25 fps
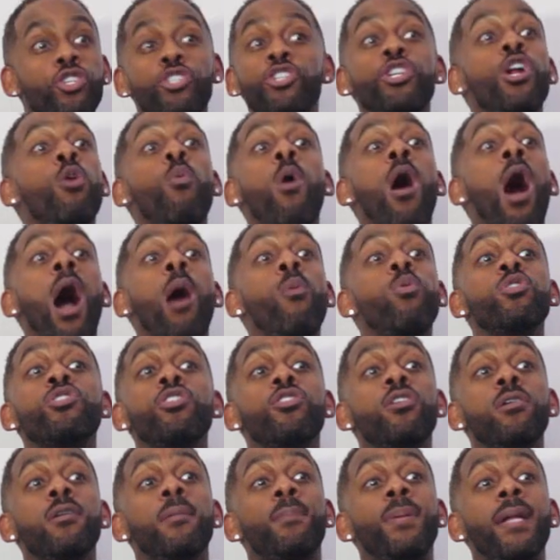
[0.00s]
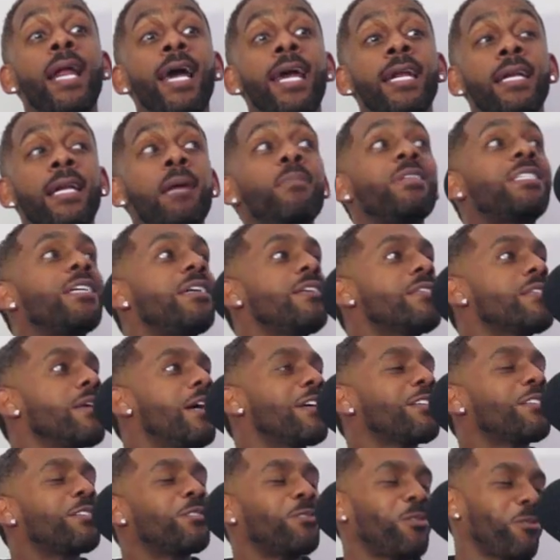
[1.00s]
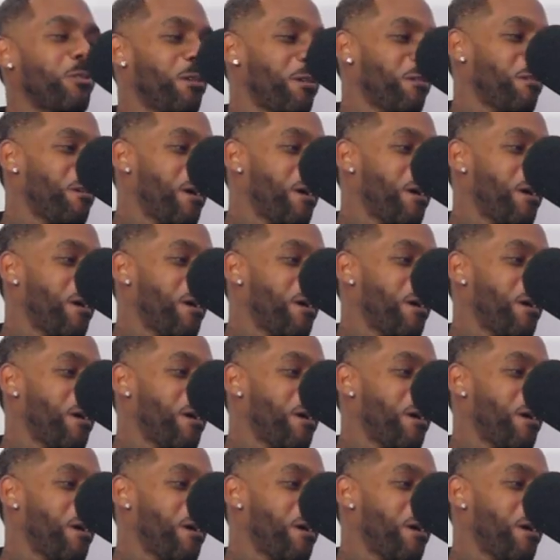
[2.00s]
Because you know what? I wasn't good at playing. Let me tell you a story,